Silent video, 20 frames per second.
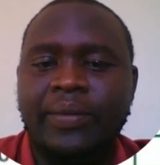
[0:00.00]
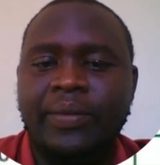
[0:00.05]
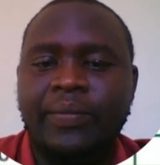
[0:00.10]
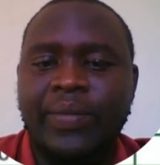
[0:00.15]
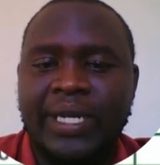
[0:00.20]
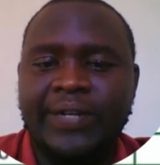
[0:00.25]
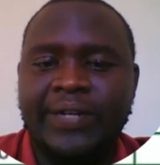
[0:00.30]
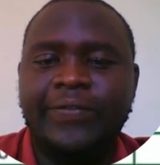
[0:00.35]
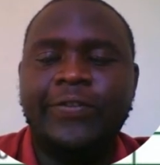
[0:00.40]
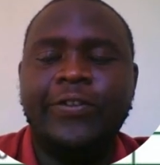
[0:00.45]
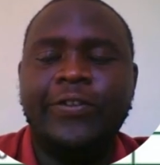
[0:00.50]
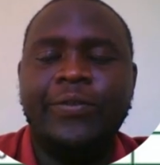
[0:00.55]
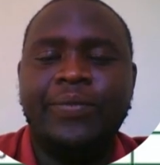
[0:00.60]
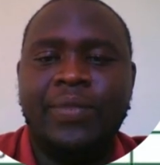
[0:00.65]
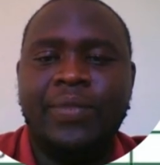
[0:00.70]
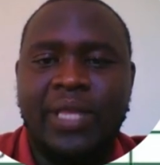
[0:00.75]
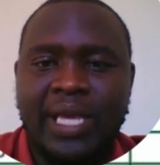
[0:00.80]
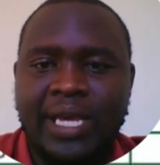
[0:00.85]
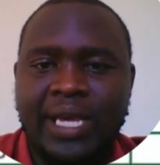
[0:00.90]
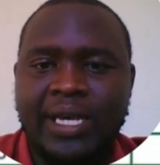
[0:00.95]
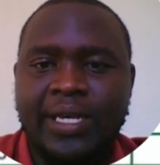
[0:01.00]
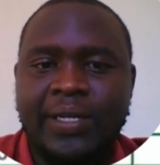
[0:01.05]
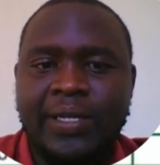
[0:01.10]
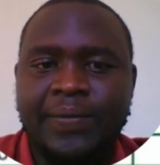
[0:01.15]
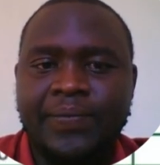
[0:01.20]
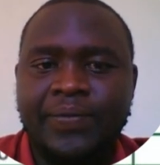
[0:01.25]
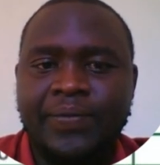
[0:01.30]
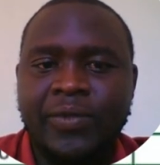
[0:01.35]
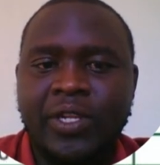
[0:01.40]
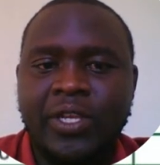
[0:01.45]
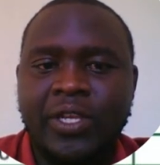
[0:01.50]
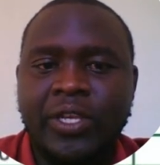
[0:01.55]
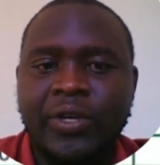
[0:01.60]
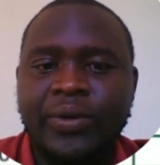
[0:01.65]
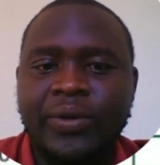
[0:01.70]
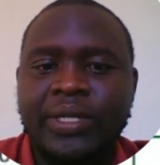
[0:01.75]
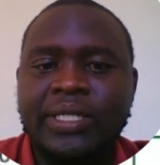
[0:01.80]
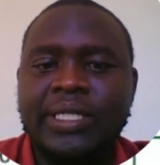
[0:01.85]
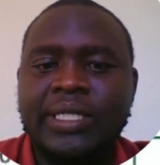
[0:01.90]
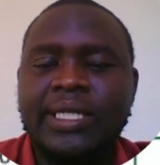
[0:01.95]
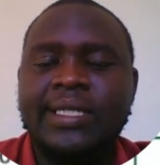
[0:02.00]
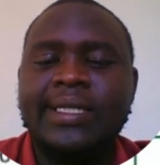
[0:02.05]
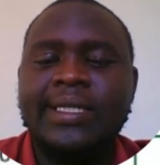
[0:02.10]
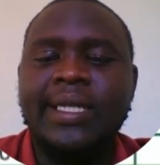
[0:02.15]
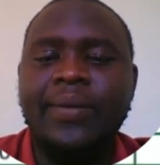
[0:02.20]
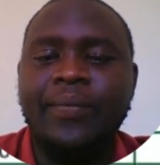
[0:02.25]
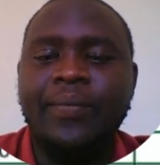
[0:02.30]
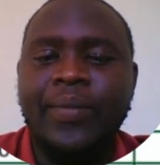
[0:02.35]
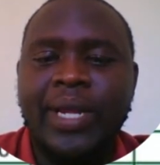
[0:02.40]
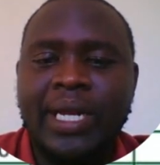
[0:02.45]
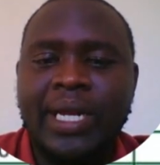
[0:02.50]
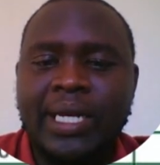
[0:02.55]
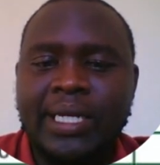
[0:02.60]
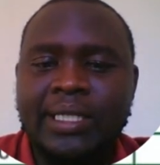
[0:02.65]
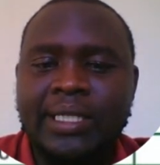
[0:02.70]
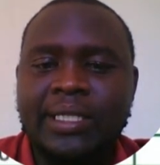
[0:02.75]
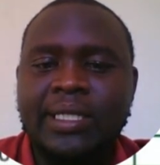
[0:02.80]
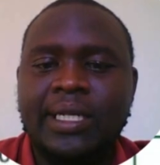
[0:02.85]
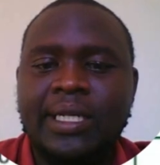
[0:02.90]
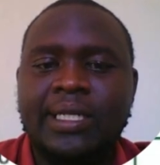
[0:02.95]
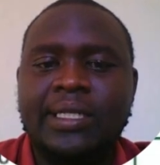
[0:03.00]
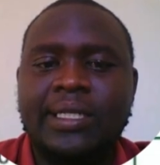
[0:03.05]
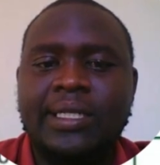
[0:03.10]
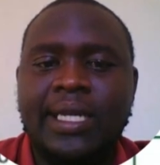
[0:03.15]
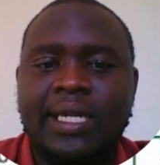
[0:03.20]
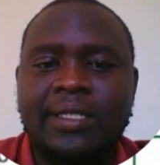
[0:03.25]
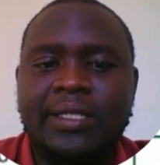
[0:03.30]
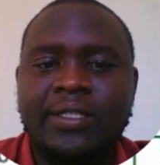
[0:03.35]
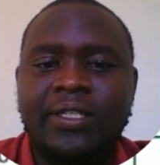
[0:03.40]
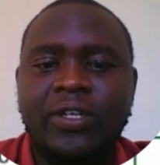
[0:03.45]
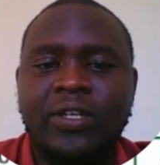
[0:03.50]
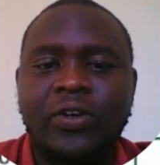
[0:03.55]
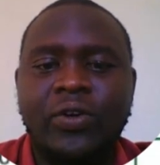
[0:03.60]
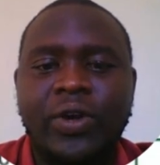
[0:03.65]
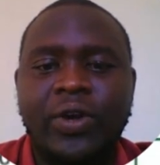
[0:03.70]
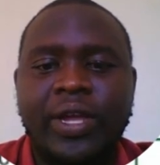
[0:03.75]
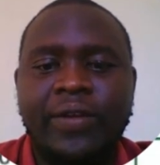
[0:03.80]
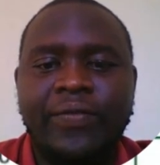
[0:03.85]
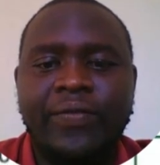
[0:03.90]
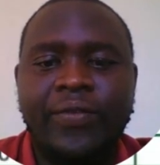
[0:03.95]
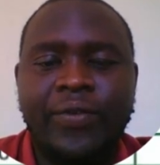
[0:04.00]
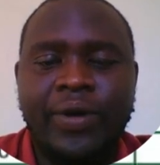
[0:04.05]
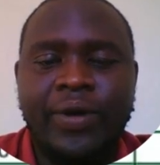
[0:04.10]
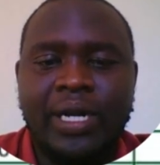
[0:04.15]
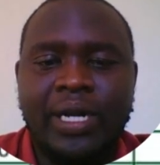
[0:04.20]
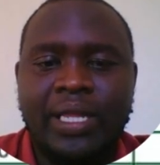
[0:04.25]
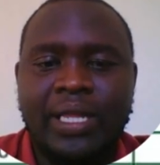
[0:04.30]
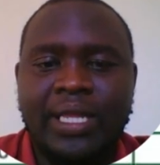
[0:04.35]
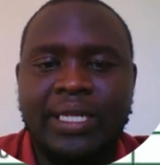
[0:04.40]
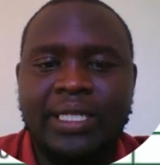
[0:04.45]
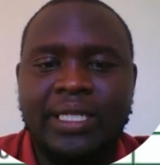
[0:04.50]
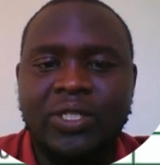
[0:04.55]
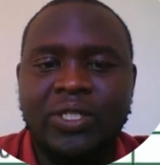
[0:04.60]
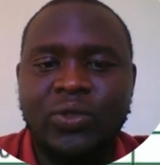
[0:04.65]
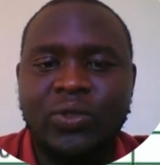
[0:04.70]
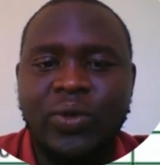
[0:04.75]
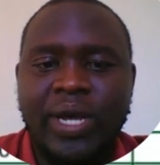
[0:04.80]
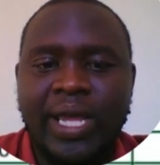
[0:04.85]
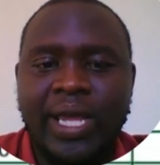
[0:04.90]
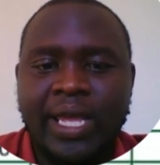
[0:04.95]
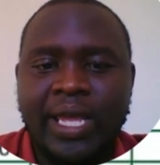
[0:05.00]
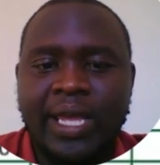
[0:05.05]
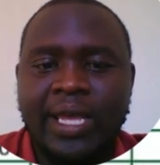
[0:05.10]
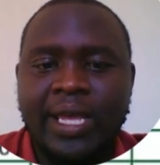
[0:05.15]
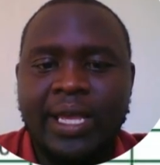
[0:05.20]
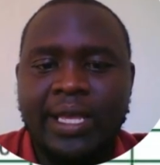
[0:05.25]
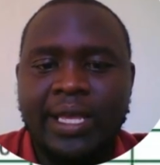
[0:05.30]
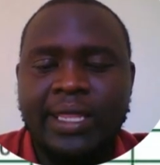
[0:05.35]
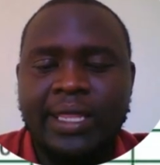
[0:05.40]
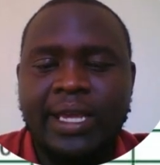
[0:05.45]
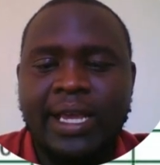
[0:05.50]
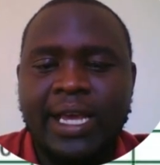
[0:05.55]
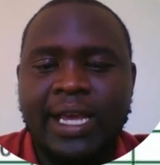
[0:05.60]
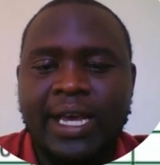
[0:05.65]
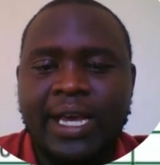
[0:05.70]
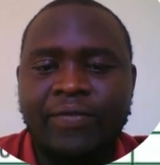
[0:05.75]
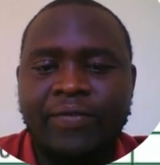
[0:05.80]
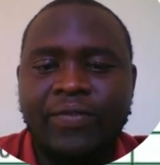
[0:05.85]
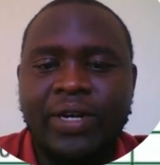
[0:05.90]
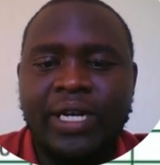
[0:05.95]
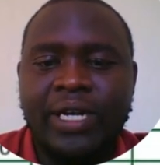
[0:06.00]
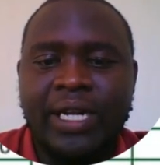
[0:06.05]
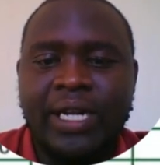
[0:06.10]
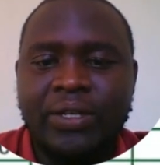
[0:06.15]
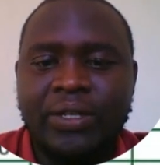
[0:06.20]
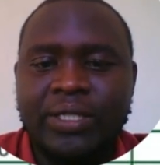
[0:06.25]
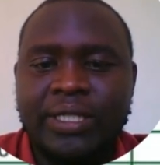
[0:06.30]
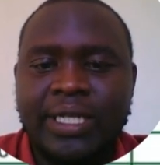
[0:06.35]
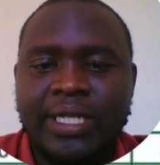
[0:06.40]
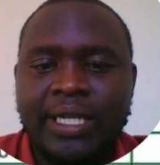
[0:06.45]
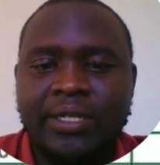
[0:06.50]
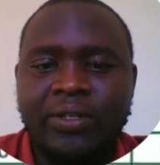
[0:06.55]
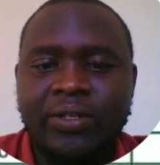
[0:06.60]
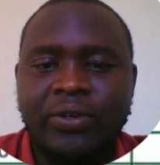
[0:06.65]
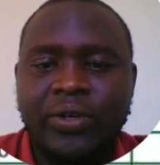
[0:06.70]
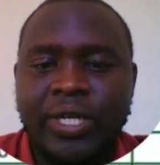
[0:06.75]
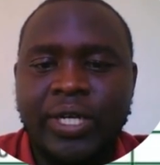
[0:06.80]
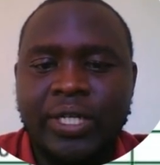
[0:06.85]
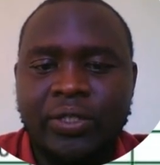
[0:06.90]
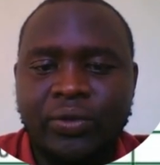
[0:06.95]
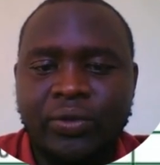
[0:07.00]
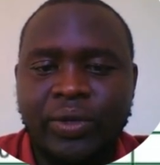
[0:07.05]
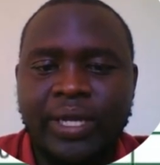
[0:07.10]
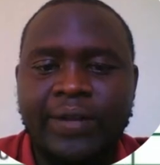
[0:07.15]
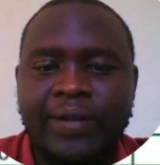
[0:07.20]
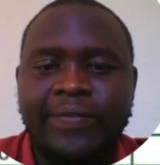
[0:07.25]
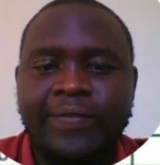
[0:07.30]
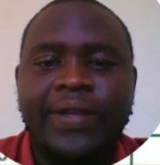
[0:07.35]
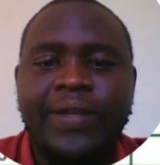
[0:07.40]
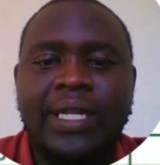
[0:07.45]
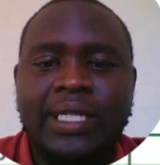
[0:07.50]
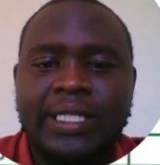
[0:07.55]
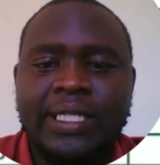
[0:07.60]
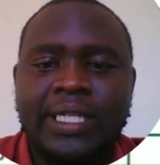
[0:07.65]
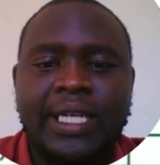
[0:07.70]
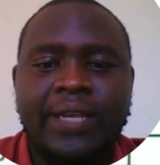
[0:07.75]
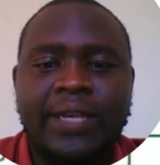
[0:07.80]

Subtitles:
But from there, you will see tremendous results going forward. That is why the curve will now start going to infinity.